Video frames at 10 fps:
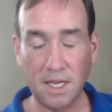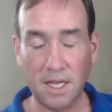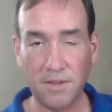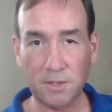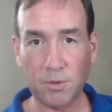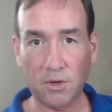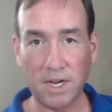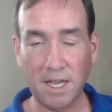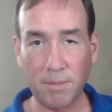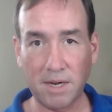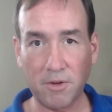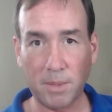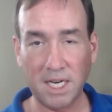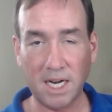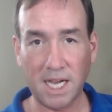This program, every
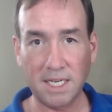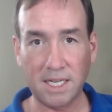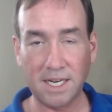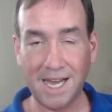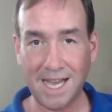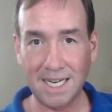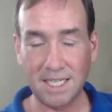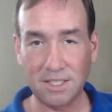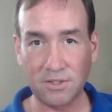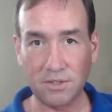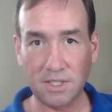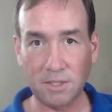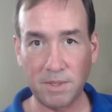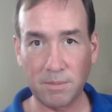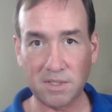Monday night at 9 Eastern, 6
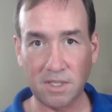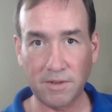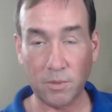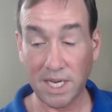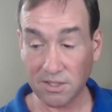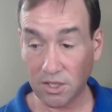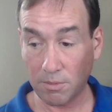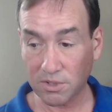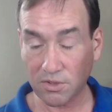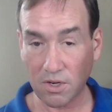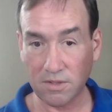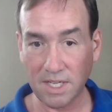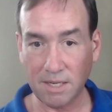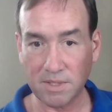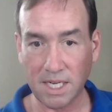p.m. Pacific. We actually almost started on
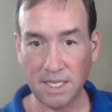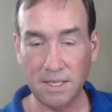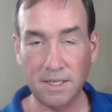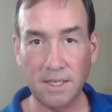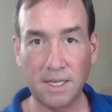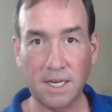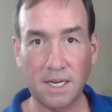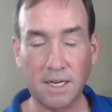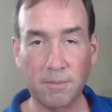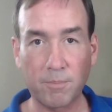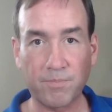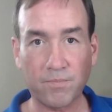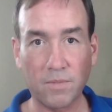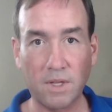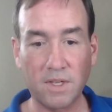time tonight.
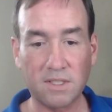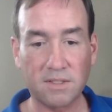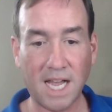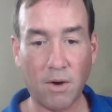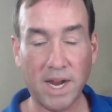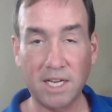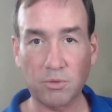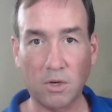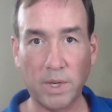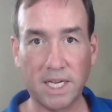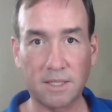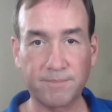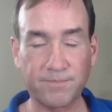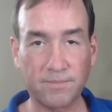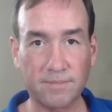This is our Android Week,
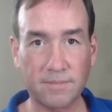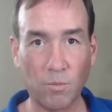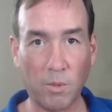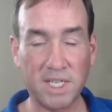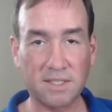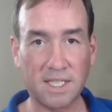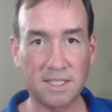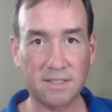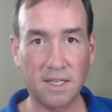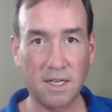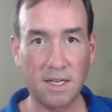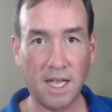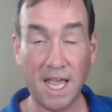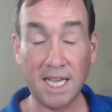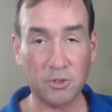where we discuss
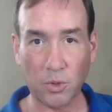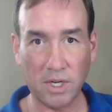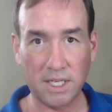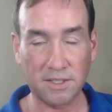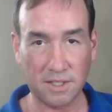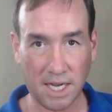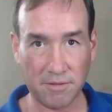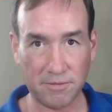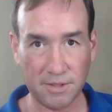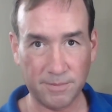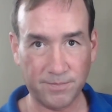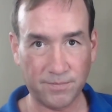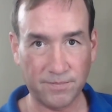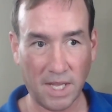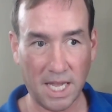Android stuff
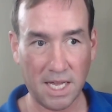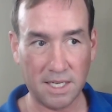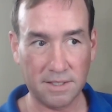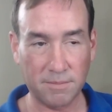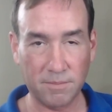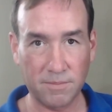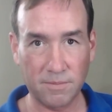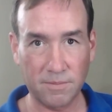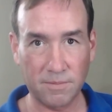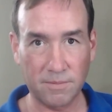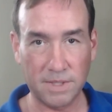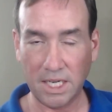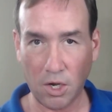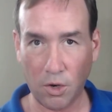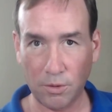and
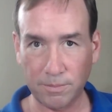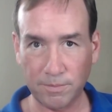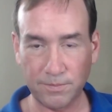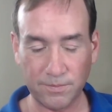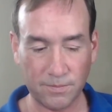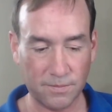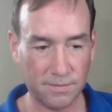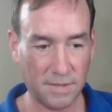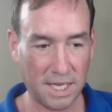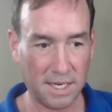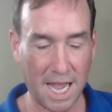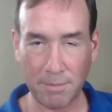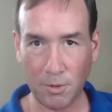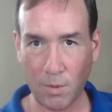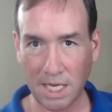GigaOM and
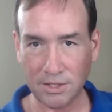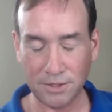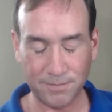Apple Watch.